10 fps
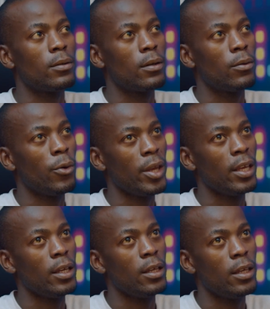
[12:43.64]

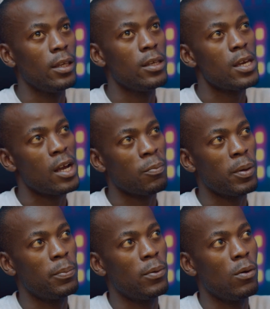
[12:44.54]
We young
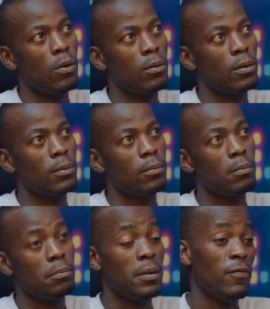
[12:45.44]
people,
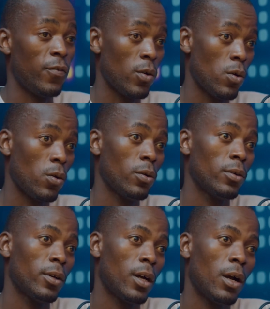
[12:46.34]
before
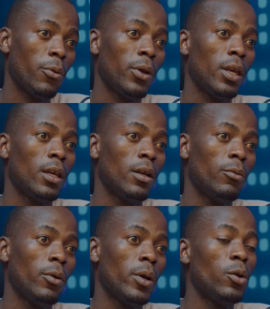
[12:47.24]
we
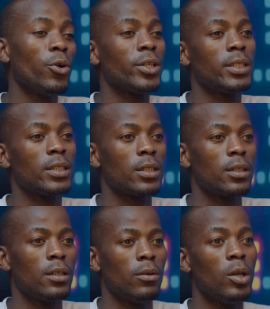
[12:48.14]

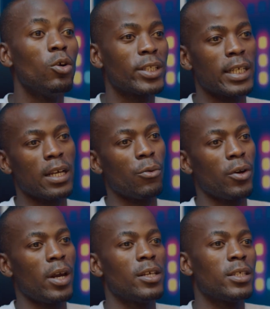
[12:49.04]
looked at
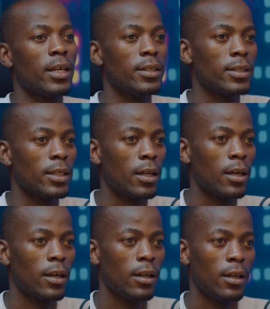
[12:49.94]
agriculture as
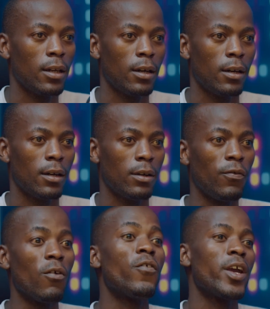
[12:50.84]

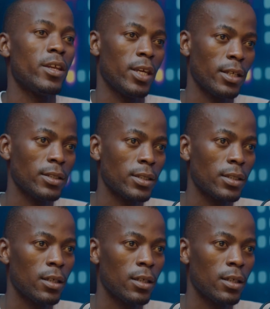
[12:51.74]
for failures